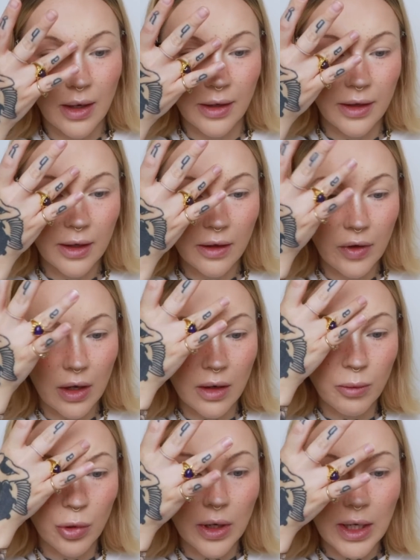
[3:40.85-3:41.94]
I think I've got
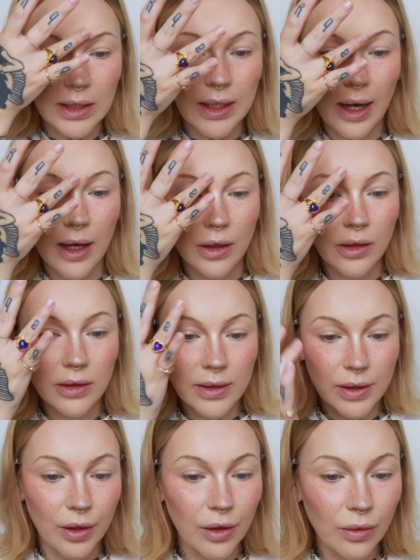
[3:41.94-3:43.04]
it pretty dialed
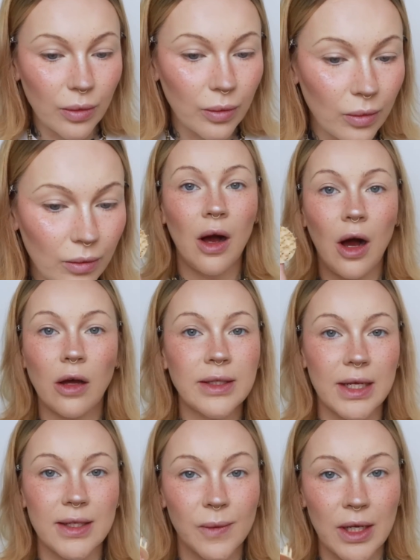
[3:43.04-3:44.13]
too. On
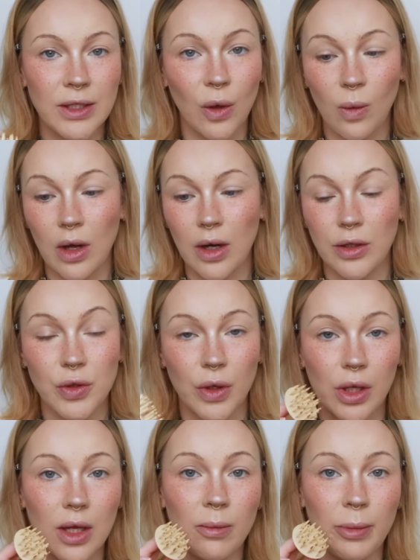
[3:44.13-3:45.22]
days when I don't want a
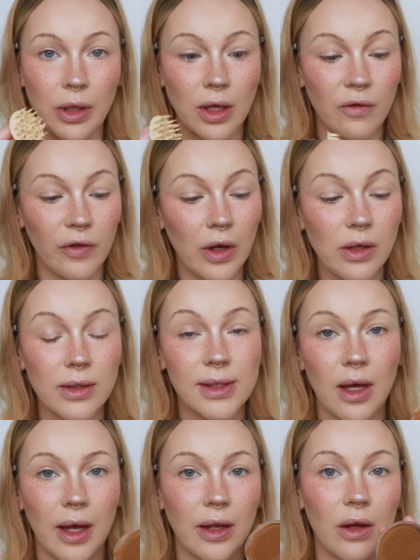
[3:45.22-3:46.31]
trillion billion freckles,
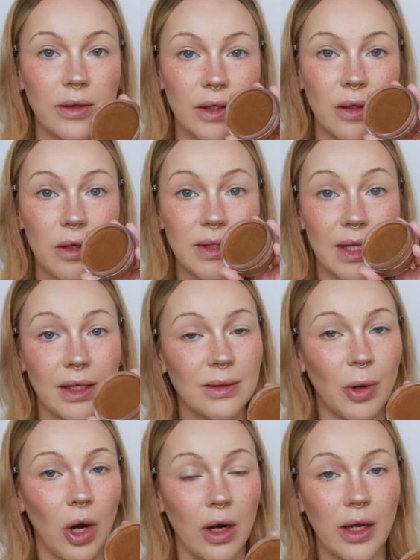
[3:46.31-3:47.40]
I can also use this
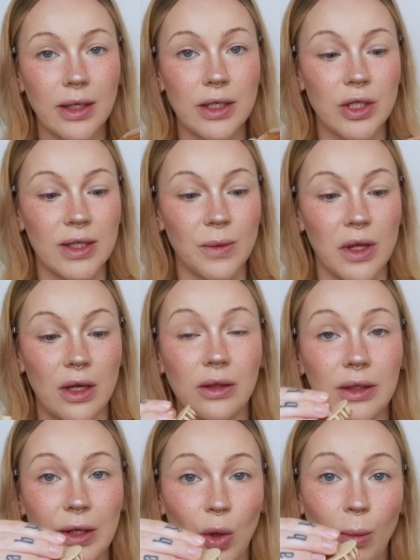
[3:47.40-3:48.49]
product just with a
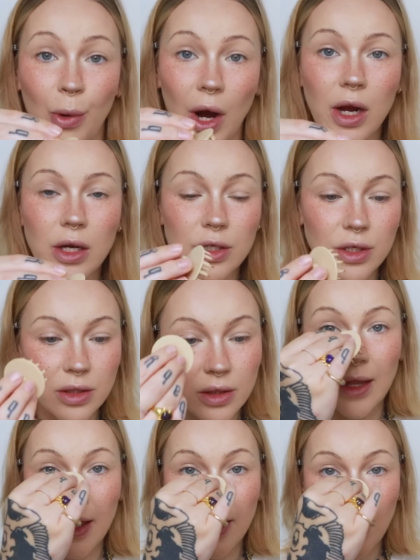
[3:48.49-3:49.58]
little brush,
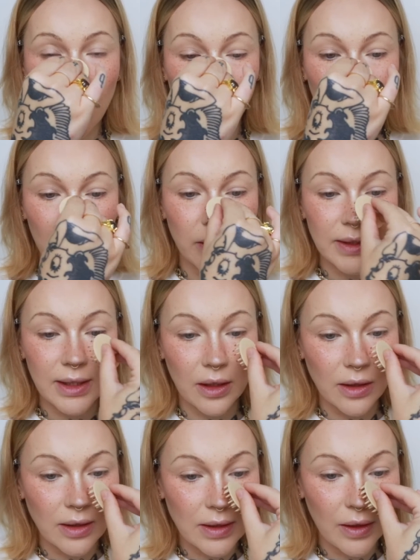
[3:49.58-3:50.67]
and that works
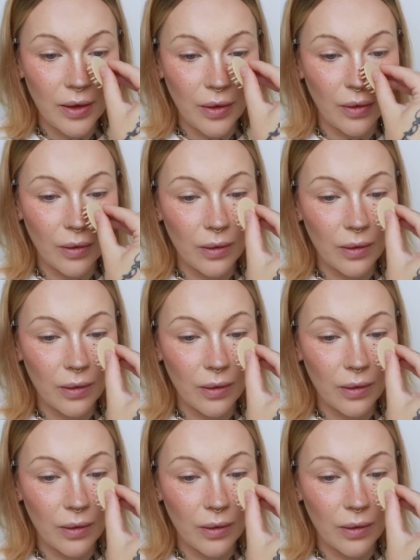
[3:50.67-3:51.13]
good too.